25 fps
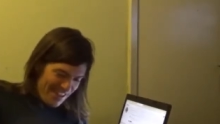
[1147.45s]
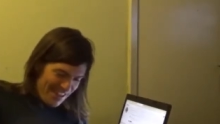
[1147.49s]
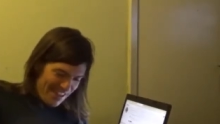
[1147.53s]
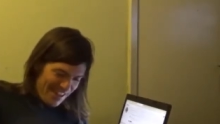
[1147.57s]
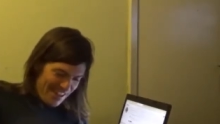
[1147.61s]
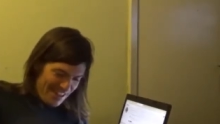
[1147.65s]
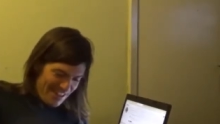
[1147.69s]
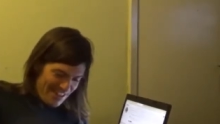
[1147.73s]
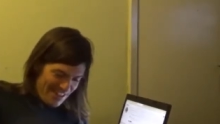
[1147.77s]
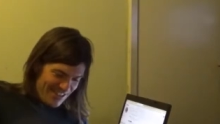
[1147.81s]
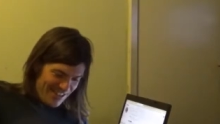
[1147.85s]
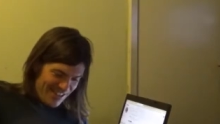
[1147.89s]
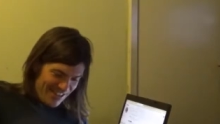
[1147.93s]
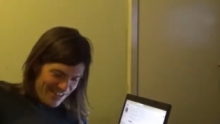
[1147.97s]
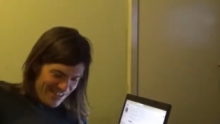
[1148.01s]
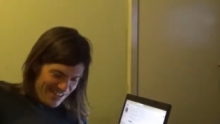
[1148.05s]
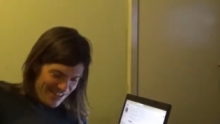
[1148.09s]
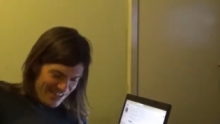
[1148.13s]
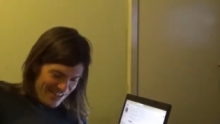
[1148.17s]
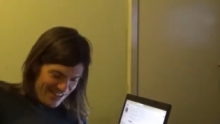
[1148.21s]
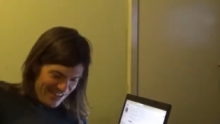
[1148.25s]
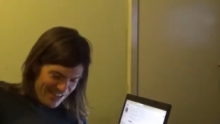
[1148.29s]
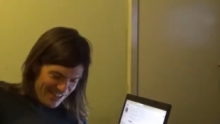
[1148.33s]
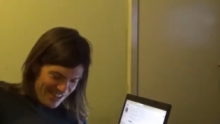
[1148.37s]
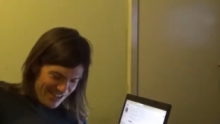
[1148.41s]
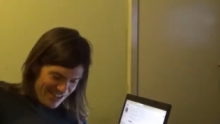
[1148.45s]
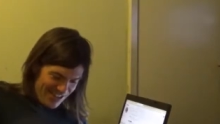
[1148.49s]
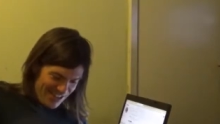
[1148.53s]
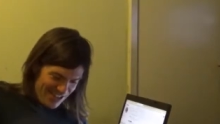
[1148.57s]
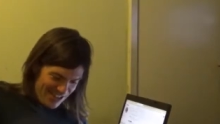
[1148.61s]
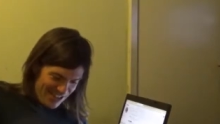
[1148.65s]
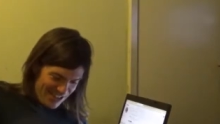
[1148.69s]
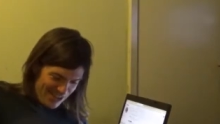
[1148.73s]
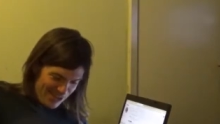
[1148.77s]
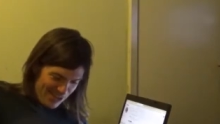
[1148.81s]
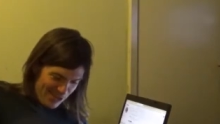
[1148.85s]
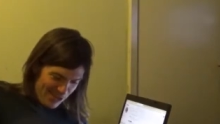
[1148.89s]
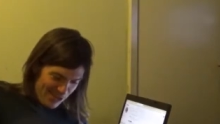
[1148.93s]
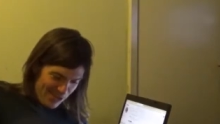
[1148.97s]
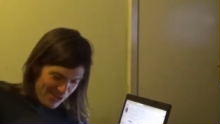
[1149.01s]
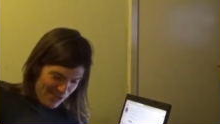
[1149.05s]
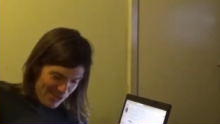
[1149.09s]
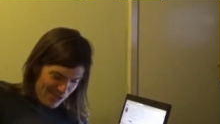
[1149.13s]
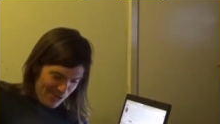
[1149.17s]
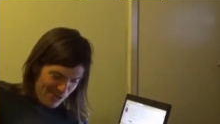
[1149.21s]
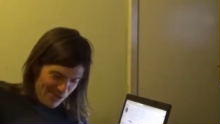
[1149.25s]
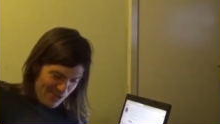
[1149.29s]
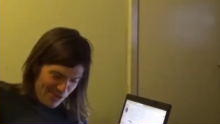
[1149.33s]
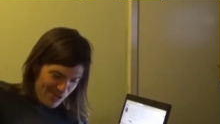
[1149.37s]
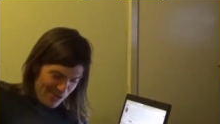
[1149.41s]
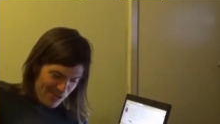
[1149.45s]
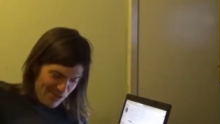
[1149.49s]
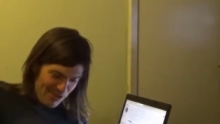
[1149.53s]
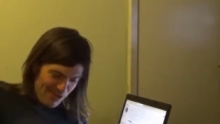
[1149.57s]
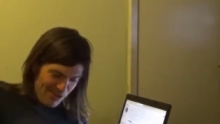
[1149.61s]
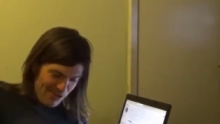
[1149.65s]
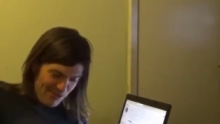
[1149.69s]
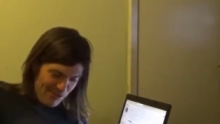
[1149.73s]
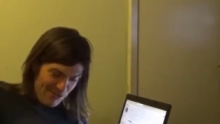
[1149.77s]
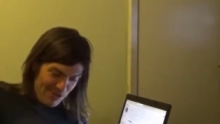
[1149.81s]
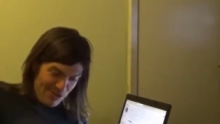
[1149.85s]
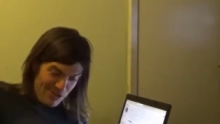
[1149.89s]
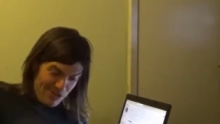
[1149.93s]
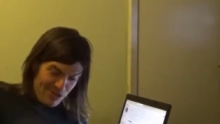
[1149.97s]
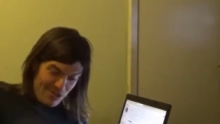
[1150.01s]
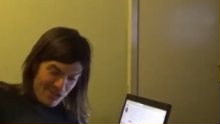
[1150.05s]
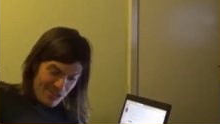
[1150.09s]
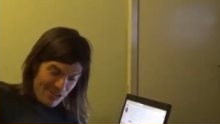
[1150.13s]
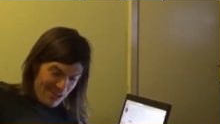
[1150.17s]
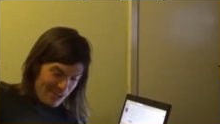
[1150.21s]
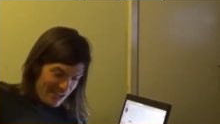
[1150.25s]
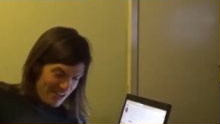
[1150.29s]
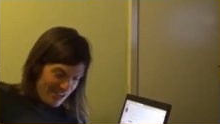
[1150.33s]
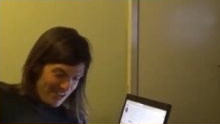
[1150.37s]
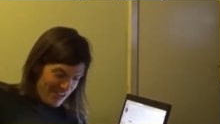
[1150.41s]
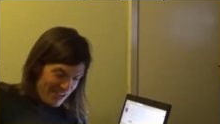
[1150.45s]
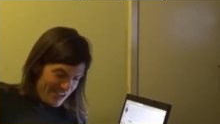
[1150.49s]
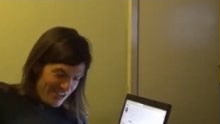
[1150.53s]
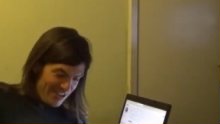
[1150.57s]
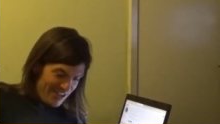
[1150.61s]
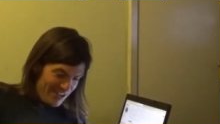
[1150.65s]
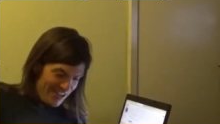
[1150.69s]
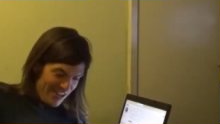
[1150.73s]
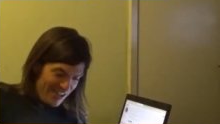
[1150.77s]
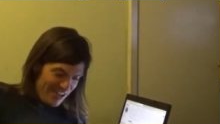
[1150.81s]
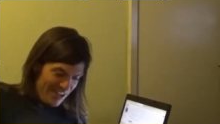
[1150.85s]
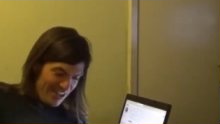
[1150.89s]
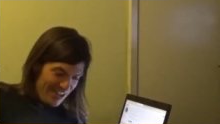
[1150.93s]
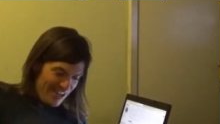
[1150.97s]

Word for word: and turned it on ridiculously